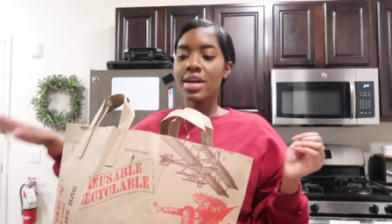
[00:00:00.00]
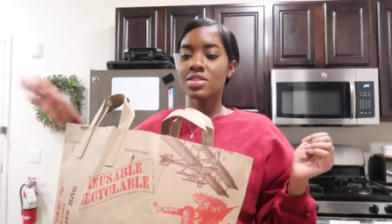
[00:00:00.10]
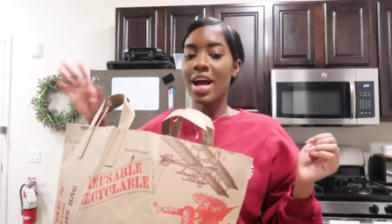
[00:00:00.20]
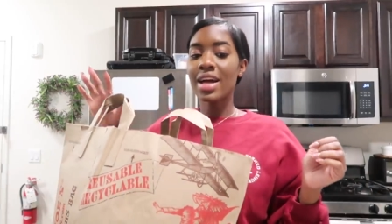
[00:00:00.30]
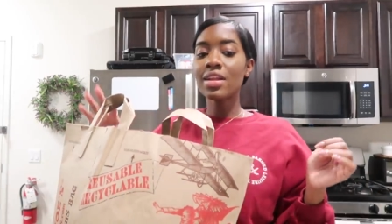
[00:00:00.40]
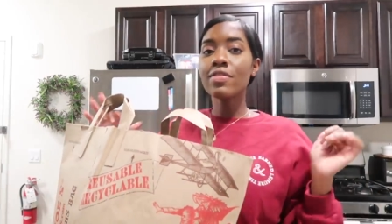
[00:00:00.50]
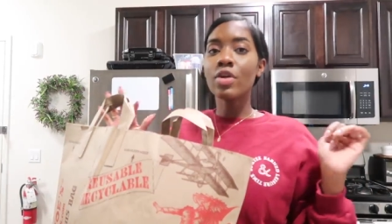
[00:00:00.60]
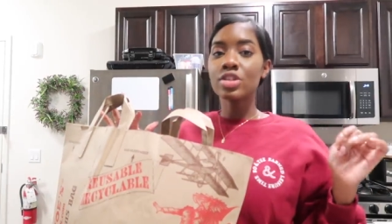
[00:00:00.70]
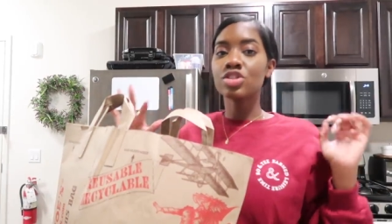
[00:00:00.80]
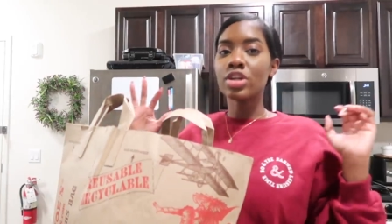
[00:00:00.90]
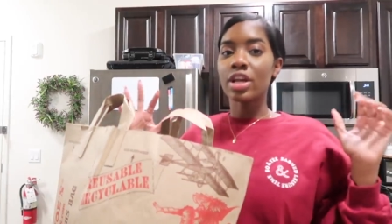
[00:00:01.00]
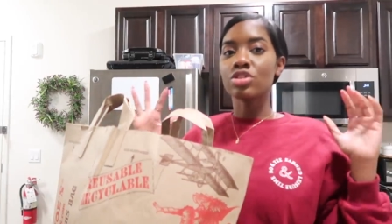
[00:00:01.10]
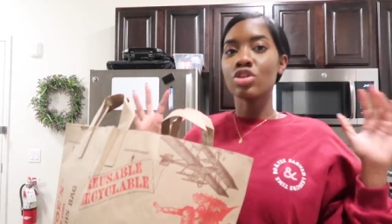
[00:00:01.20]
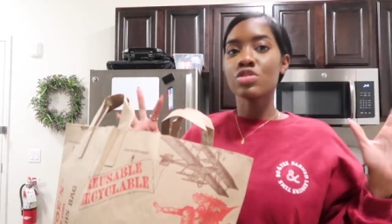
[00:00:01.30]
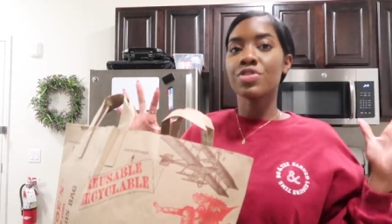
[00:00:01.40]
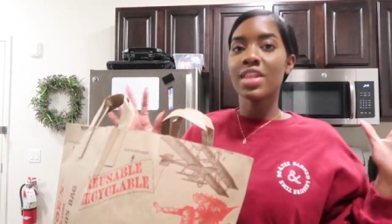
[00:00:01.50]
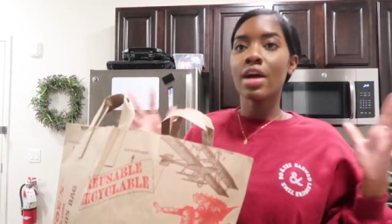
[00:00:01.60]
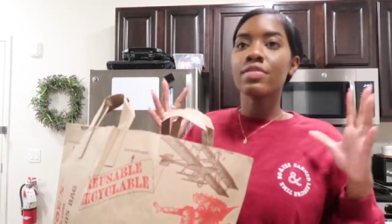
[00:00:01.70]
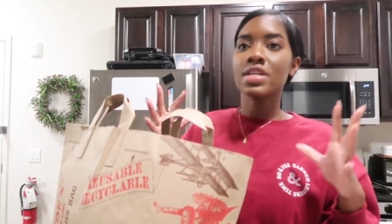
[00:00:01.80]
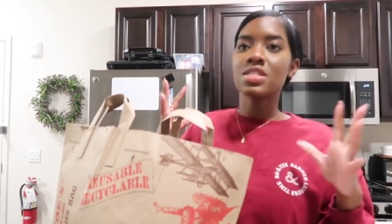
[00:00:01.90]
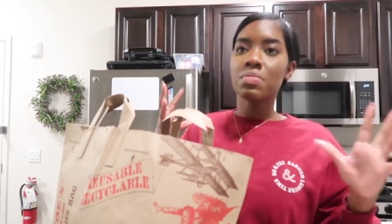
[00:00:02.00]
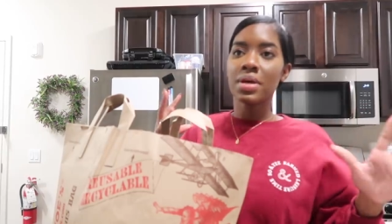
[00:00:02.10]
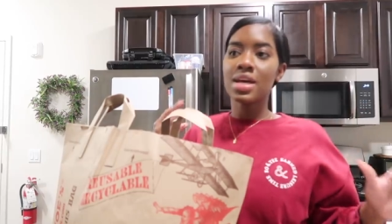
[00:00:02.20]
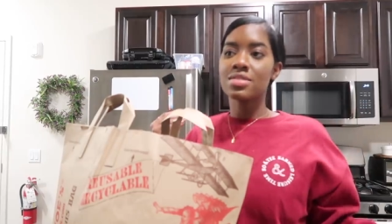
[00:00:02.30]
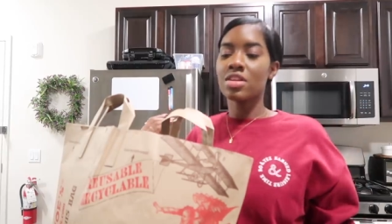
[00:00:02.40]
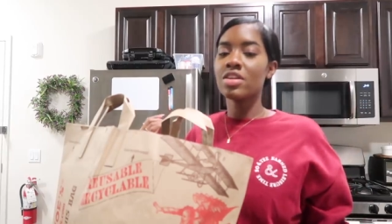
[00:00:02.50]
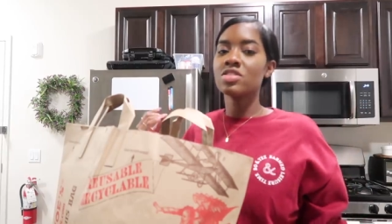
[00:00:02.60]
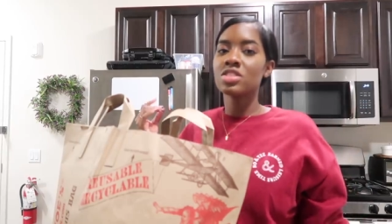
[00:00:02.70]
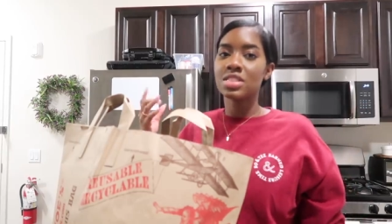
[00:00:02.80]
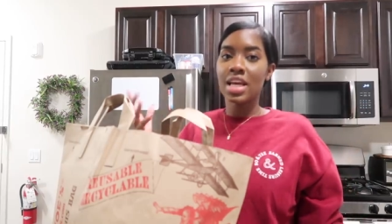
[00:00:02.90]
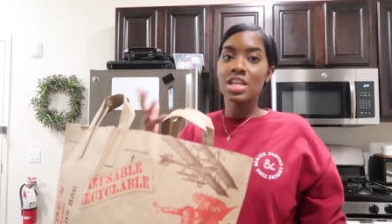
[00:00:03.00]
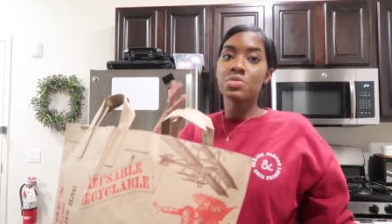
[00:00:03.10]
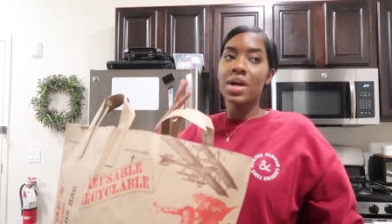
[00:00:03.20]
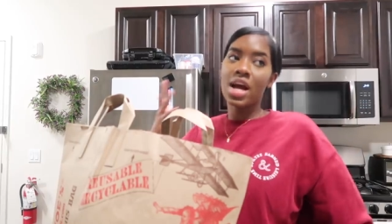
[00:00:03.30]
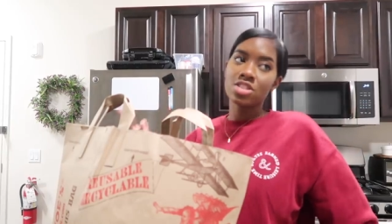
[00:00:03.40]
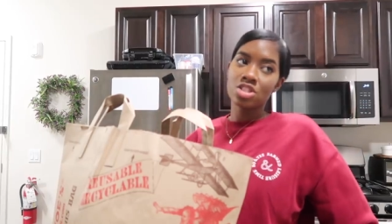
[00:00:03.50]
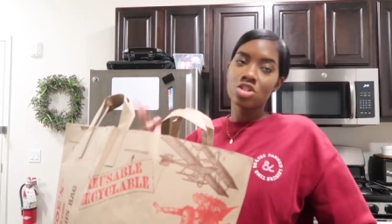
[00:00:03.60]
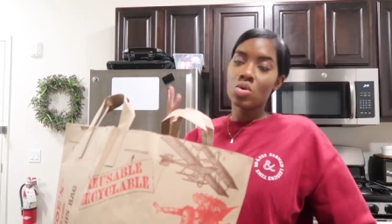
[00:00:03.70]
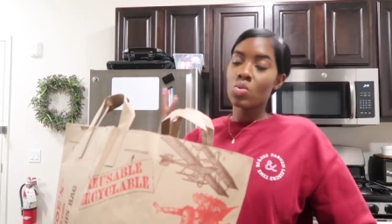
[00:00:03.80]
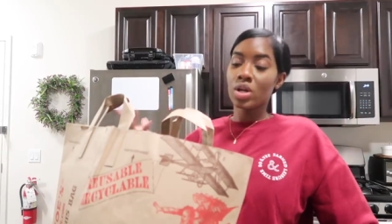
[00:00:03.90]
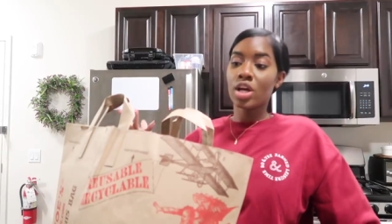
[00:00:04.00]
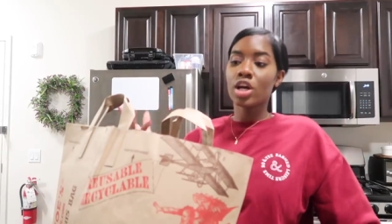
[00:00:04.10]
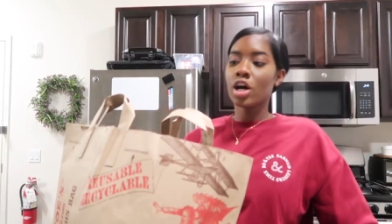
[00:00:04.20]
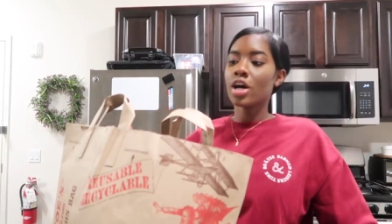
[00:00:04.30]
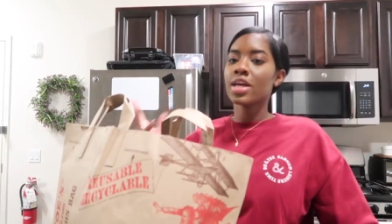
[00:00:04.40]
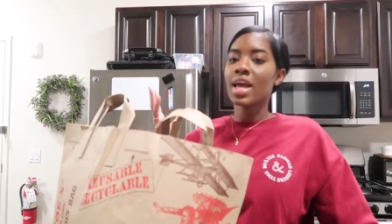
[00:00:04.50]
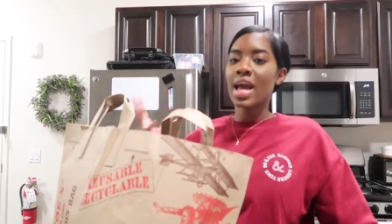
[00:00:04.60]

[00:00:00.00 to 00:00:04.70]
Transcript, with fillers: So I love going to Trader Joe's for that reason because there's just days where I just don't want to cook,